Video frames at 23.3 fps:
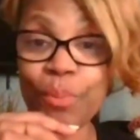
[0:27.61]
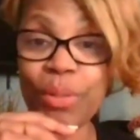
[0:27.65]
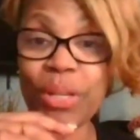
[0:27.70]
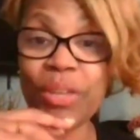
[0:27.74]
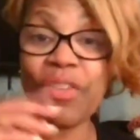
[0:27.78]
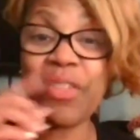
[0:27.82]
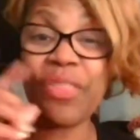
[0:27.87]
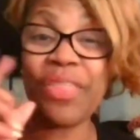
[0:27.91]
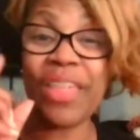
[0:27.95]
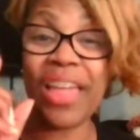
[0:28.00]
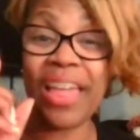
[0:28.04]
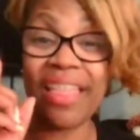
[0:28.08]
But
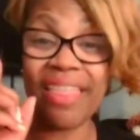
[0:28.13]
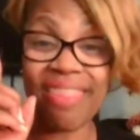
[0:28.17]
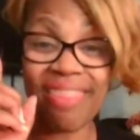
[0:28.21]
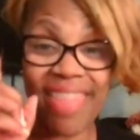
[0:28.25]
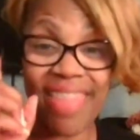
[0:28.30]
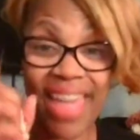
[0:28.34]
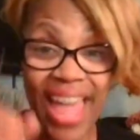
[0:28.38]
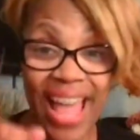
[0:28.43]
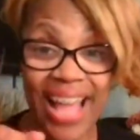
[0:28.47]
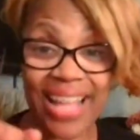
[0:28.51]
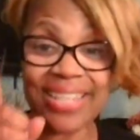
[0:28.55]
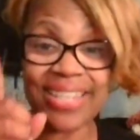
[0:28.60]
if you think
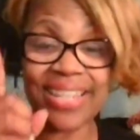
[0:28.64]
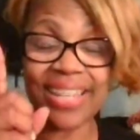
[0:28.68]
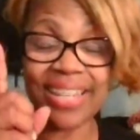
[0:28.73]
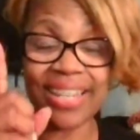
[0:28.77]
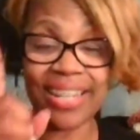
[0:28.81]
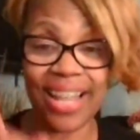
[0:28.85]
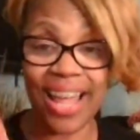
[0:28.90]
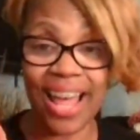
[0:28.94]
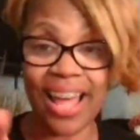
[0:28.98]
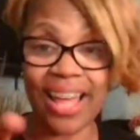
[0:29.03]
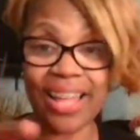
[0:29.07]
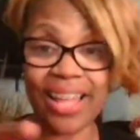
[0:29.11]
that's a
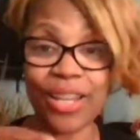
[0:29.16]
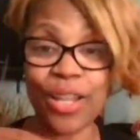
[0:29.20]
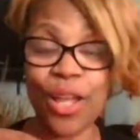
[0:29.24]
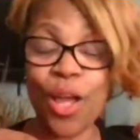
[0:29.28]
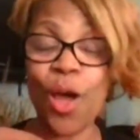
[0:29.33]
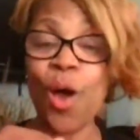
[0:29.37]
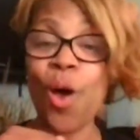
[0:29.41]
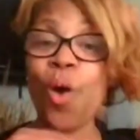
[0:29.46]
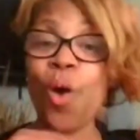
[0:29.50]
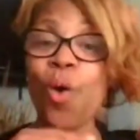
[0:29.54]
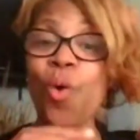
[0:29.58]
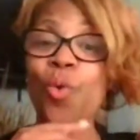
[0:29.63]
lot,
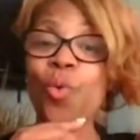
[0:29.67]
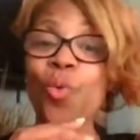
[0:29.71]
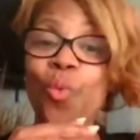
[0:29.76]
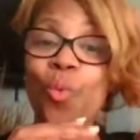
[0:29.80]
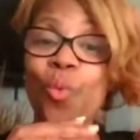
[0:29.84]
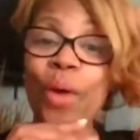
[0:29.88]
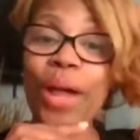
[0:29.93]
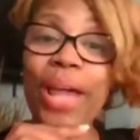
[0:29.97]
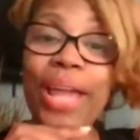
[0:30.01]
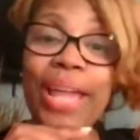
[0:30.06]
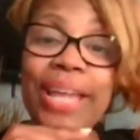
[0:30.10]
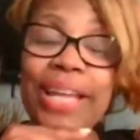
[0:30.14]

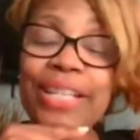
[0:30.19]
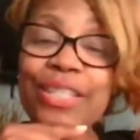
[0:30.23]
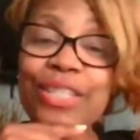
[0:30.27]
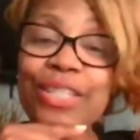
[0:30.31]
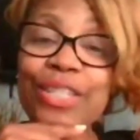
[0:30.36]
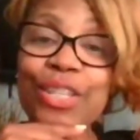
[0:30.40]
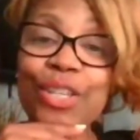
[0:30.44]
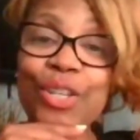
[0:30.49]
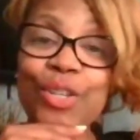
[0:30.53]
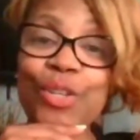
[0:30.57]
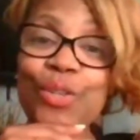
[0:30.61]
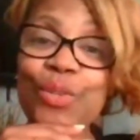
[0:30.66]
wait
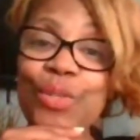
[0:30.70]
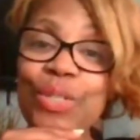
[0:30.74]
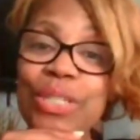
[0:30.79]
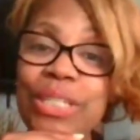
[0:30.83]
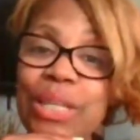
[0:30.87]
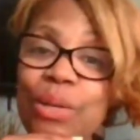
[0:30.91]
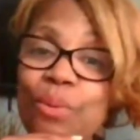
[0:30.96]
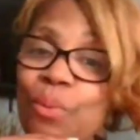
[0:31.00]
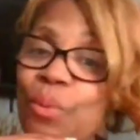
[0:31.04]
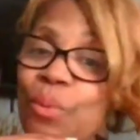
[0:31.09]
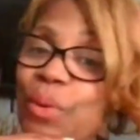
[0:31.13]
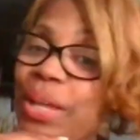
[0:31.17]
until you
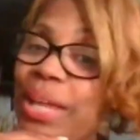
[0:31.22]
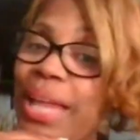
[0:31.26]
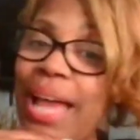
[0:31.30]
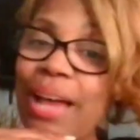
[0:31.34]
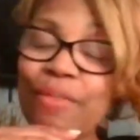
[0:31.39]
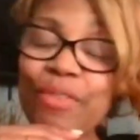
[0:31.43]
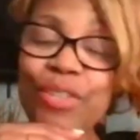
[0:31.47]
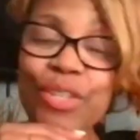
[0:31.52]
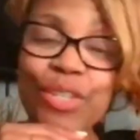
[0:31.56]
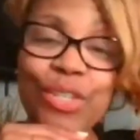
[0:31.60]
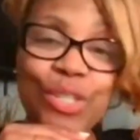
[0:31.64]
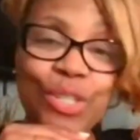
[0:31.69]
see what we
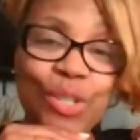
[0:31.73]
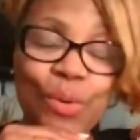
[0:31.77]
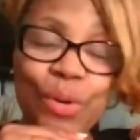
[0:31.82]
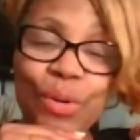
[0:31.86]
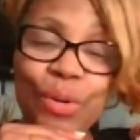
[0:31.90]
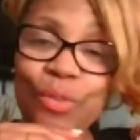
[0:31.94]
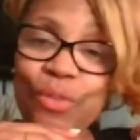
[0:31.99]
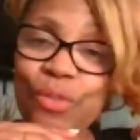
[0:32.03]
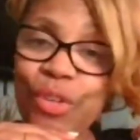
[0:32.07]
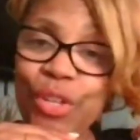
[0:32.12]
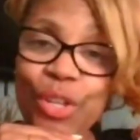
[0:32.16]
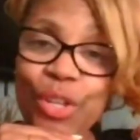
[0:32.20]
have in store
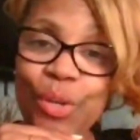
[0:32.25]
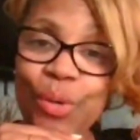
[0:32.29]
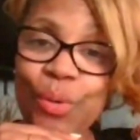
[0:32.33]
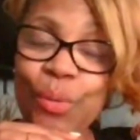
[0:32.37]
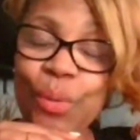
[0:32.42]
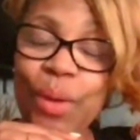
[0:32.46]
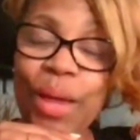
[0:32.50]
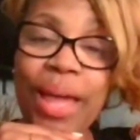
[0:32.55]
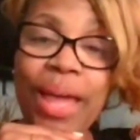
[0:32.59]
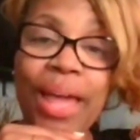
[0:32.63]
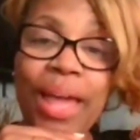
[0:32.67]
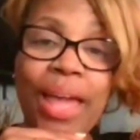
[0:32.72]
for you.
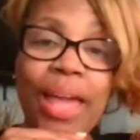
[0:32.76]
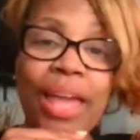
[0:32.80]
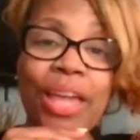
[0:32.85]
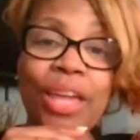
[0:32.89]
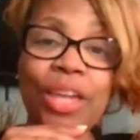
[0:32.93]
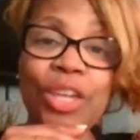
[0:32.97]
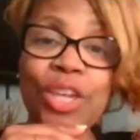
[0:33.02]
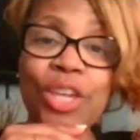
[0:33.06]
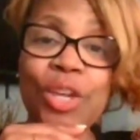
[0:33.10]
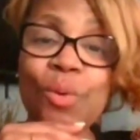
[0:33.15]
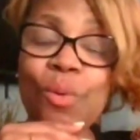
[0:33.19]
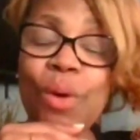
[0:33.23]

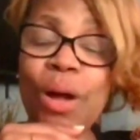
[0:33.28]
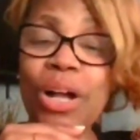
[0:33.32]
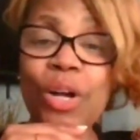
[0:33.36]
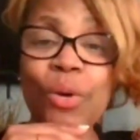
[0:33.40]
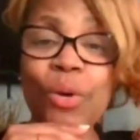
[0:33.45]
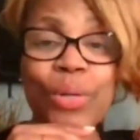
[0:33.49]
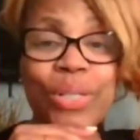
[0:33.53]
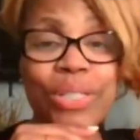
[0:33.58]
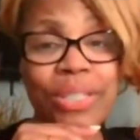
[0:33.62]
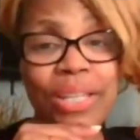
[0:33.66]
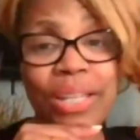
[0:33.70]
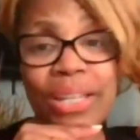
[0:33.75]
You are
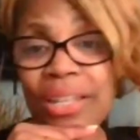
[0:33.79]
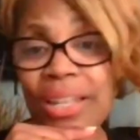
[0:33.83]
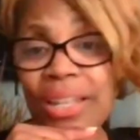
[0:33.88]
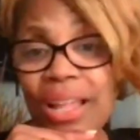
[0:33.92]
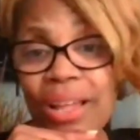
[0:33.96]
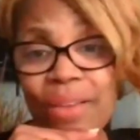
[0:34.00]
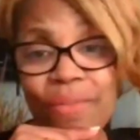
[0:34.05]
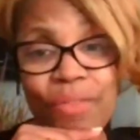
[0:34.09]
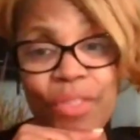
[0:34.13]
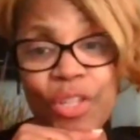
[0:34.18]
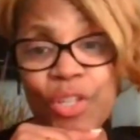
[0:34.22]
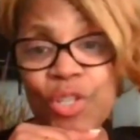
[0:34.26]
going to
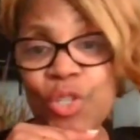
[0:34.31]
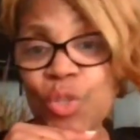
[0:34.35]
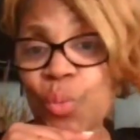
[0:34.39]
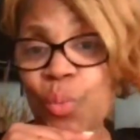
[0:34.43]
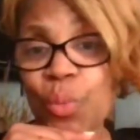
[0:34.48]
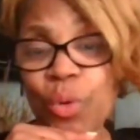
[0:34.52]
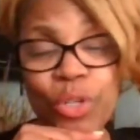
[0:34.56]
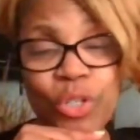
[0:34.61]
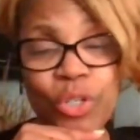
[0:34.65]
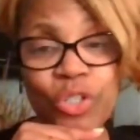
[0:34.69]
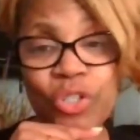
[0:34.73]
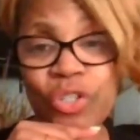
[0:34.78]
love this
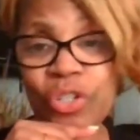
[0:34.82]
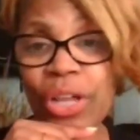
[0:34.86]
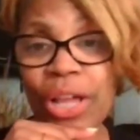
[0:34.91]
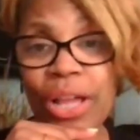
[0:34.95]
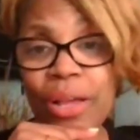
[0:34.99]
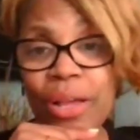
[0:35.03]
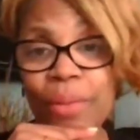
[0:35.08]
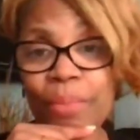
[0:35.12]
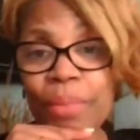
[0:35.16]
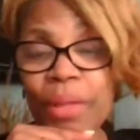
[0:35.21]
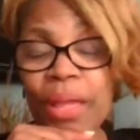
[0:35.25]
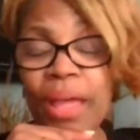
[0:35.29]

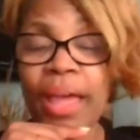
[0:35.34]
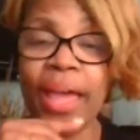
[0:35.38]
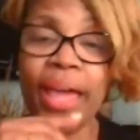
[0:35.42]
workshop.